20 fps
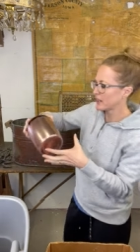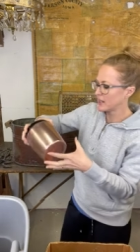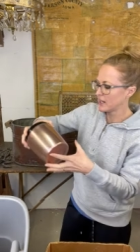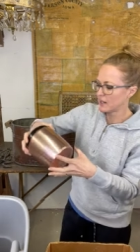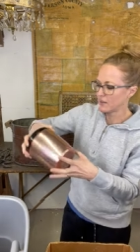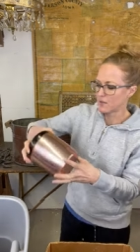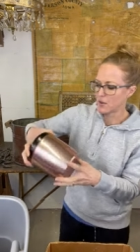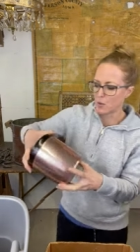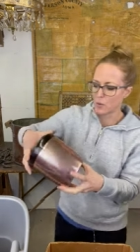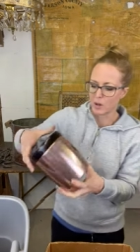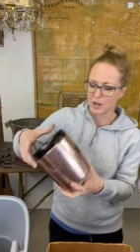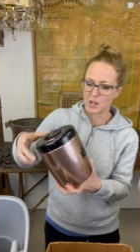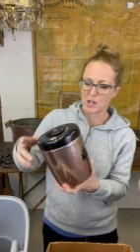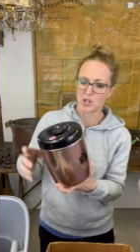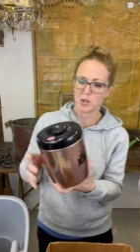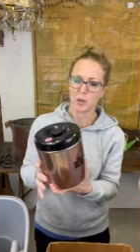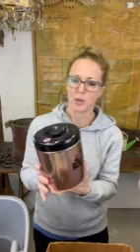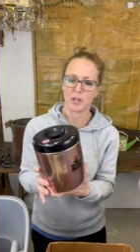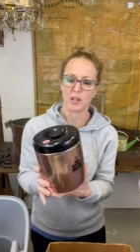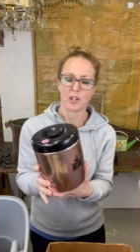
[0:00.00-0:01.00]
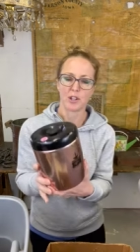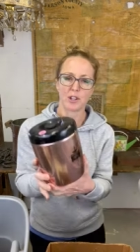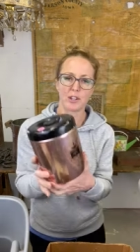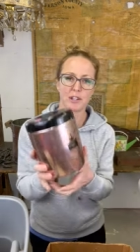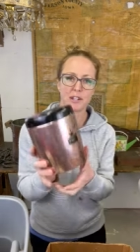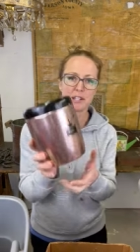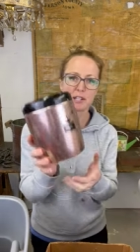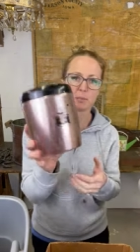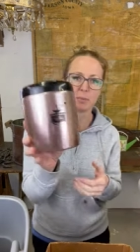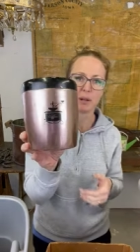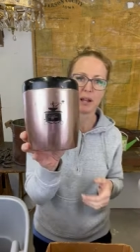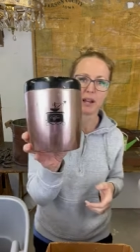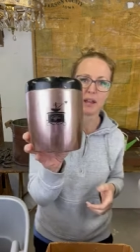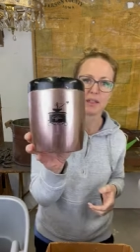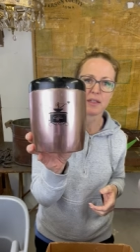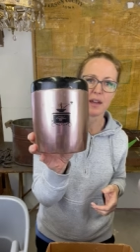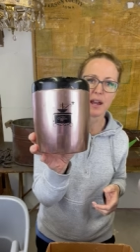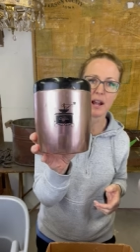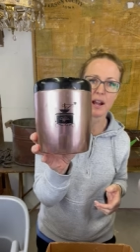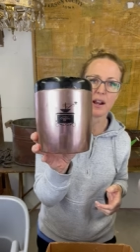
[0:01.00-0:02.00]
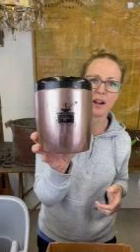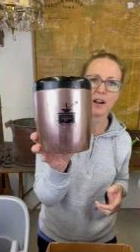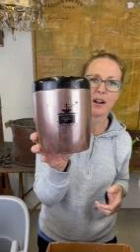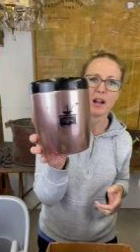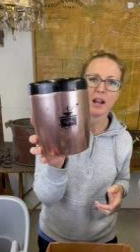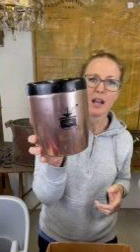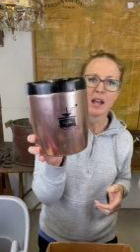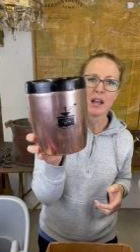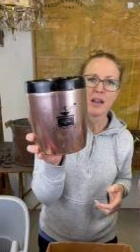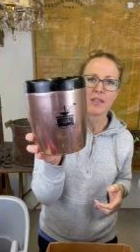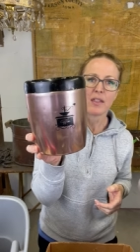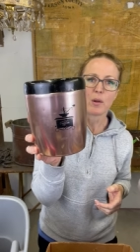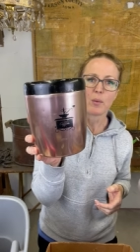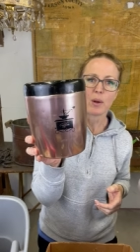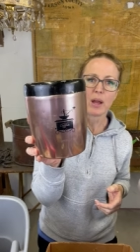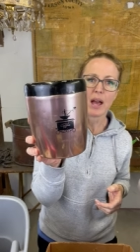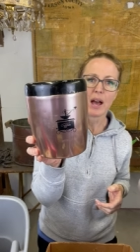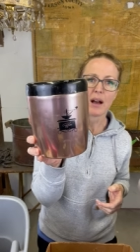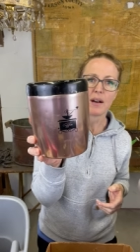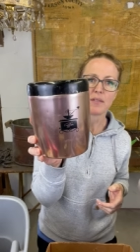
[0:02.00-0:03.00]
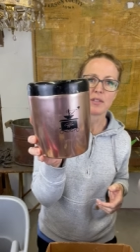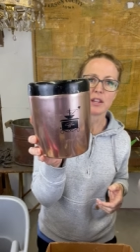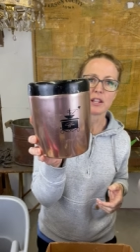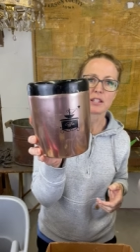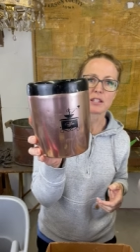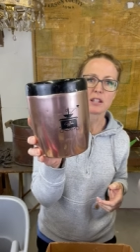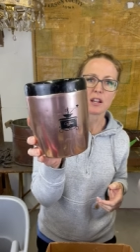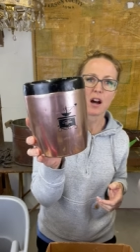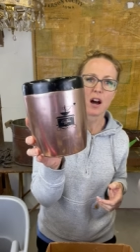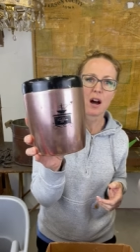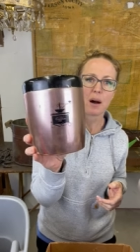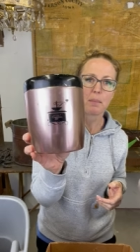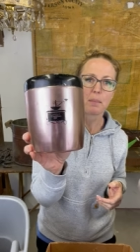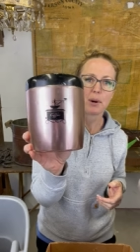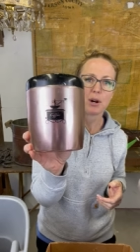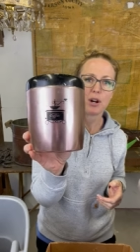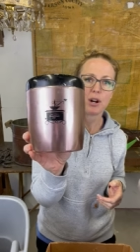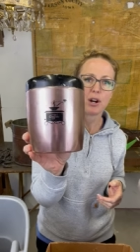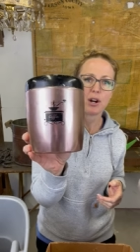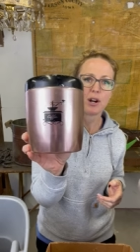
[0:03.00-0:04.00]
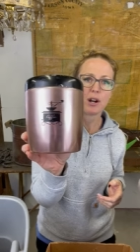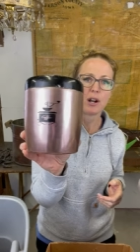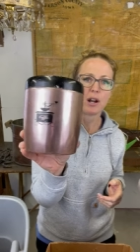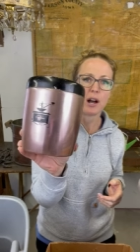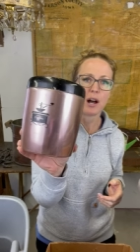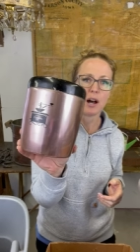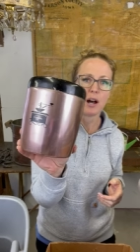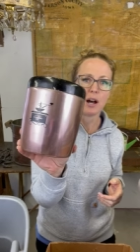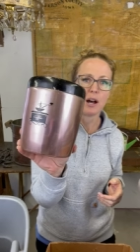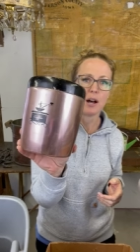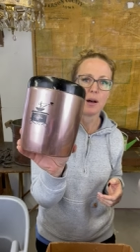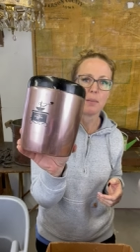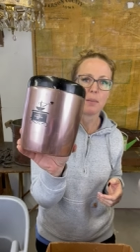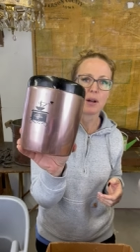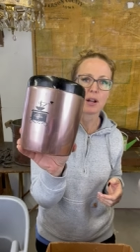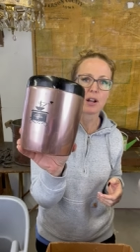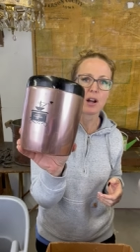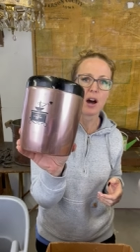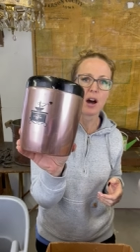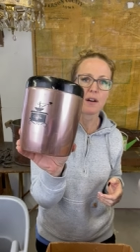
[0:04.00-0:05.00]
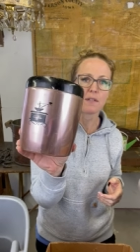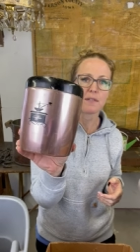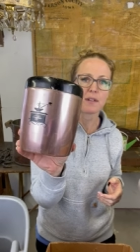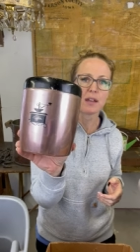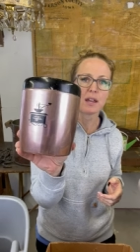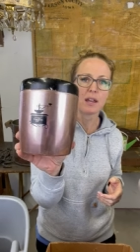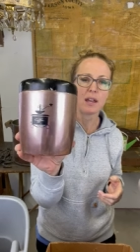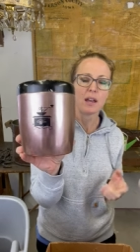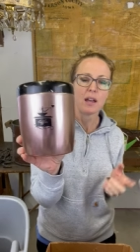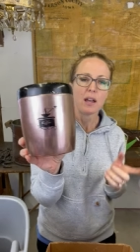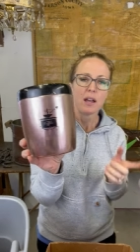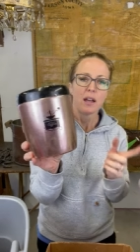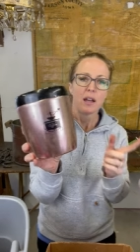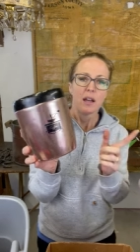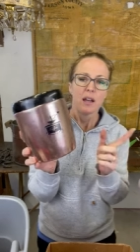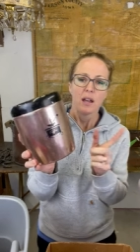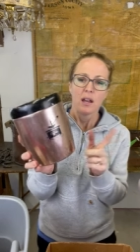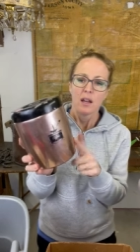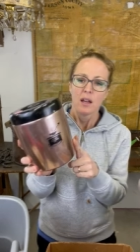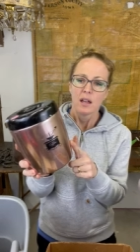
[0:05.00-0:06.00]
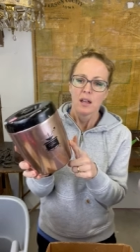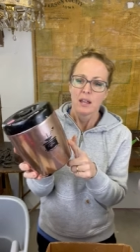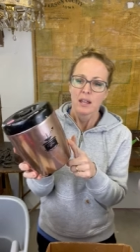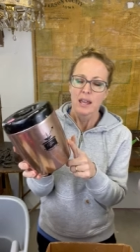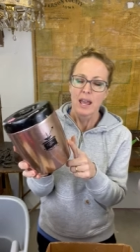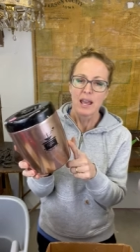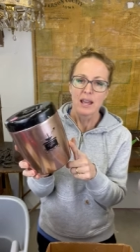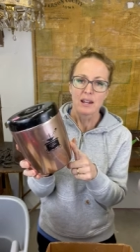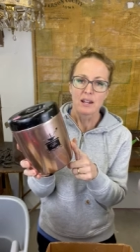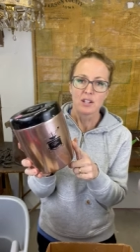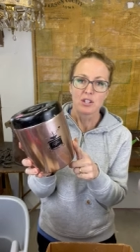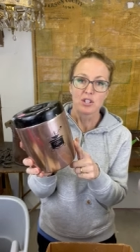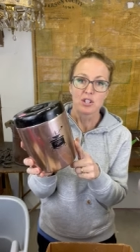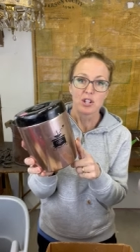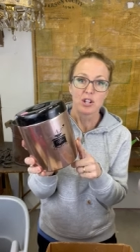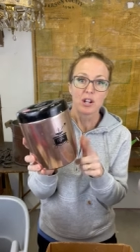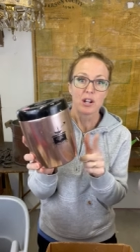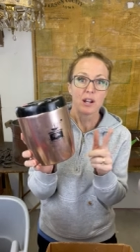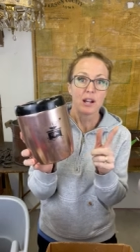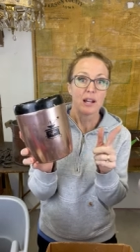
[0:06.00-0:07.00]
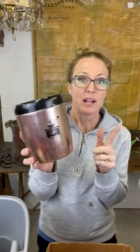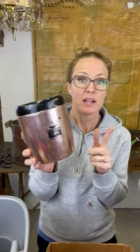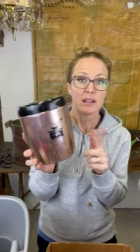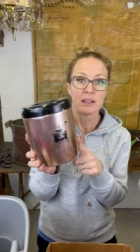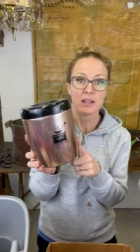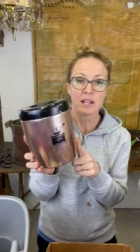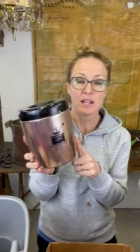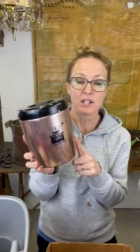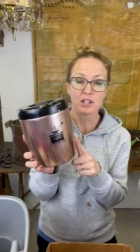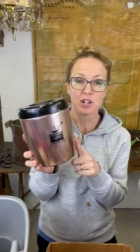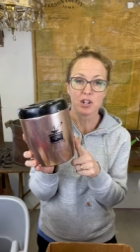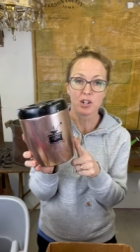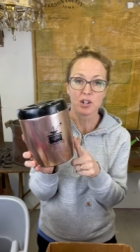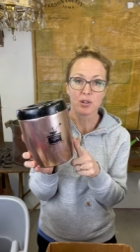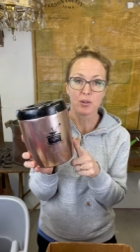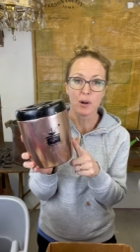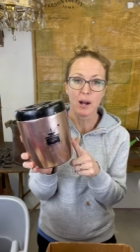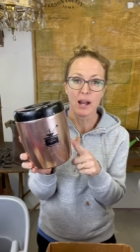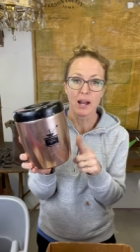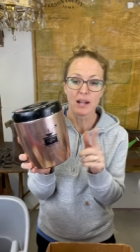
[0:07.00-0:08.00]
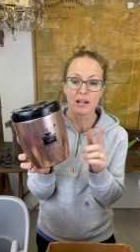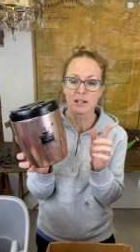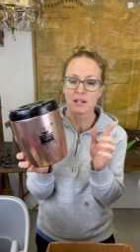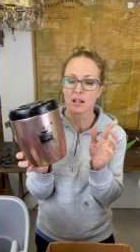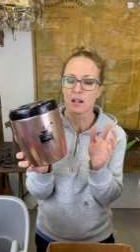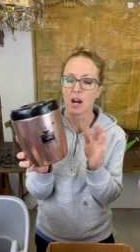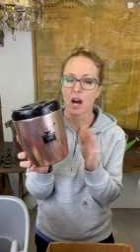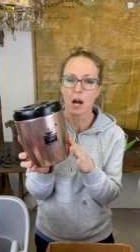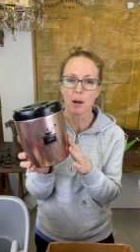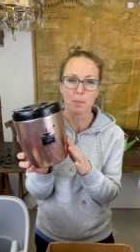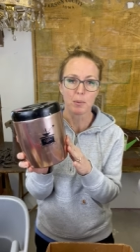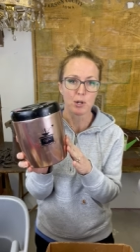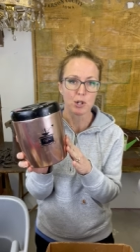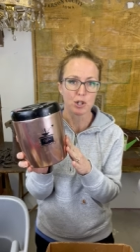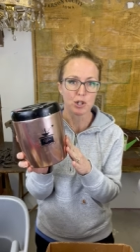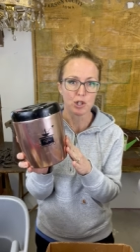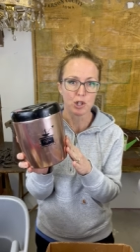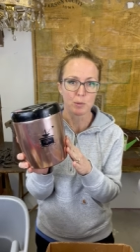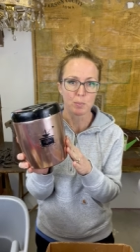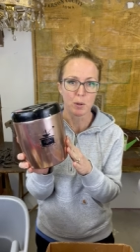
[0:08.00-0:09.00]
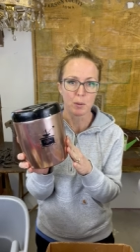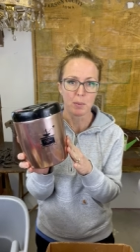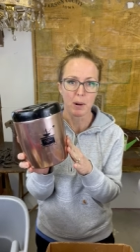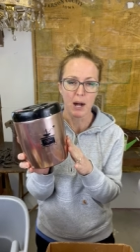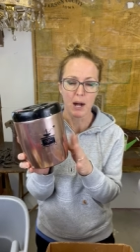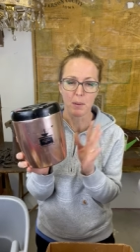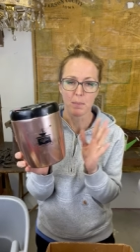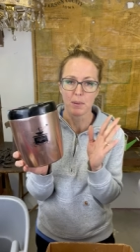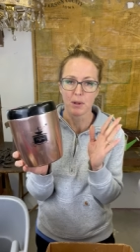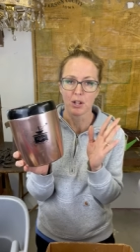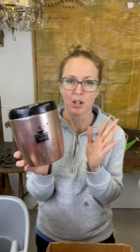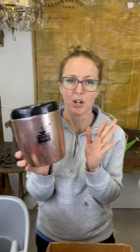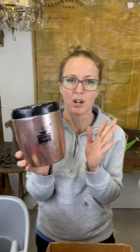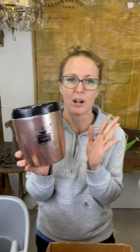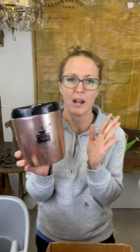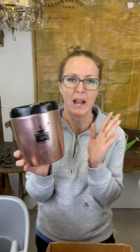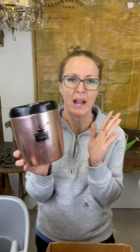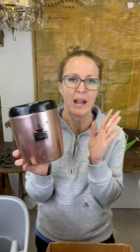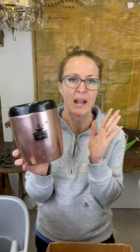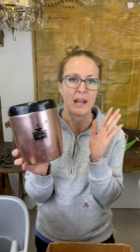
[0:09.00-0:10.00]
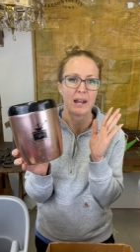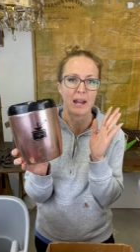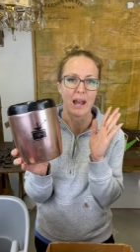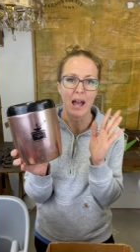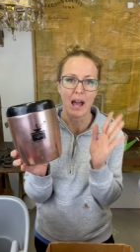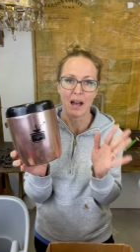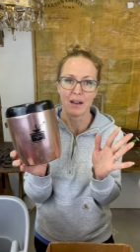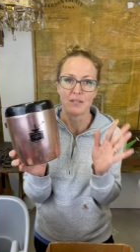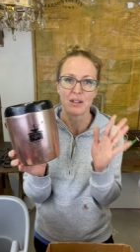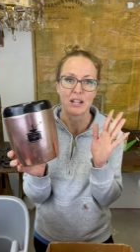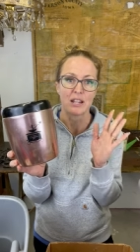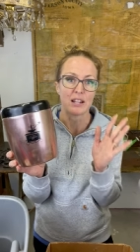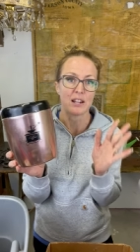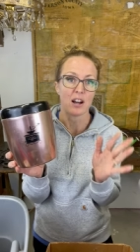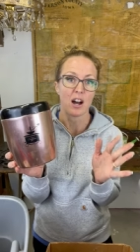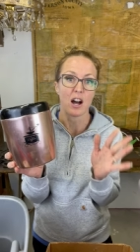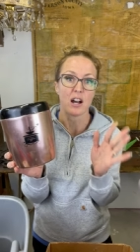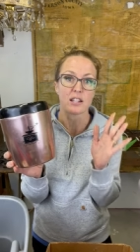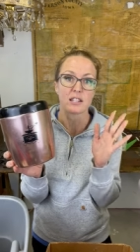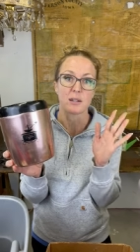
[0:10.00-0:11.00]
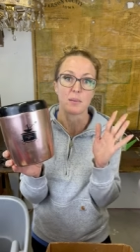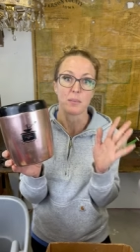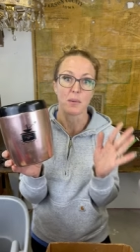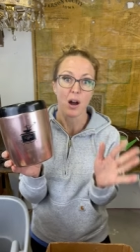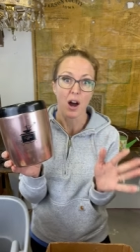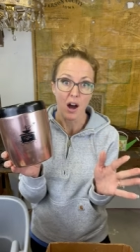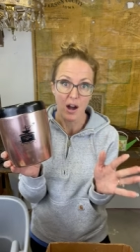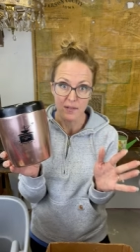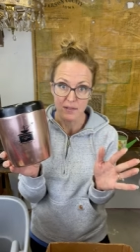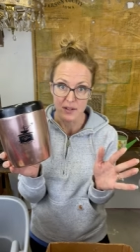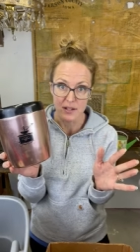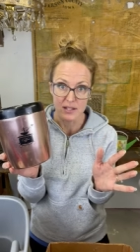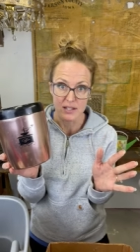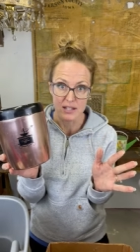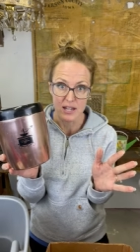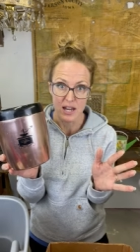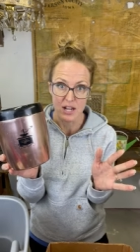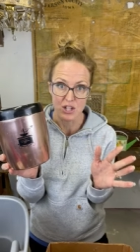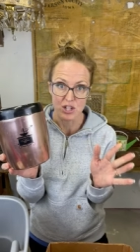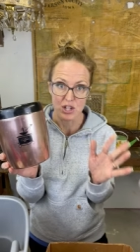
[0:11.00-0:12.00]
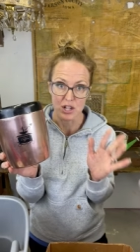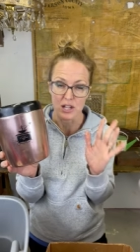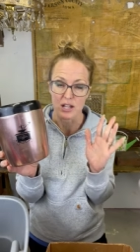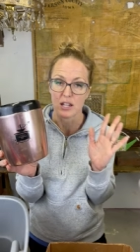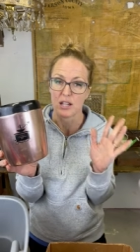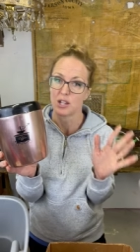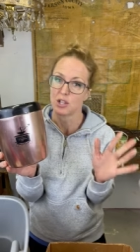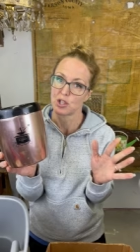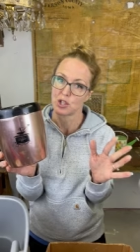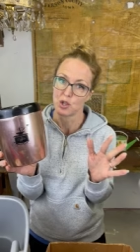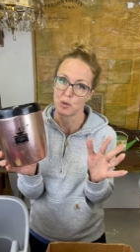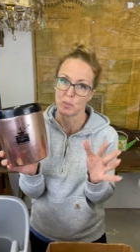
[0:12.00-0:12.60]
if you want to do a little display there. And then we have this copper um, coffee canister. These are great. Copper's super popular, and having an awesome coffee station is super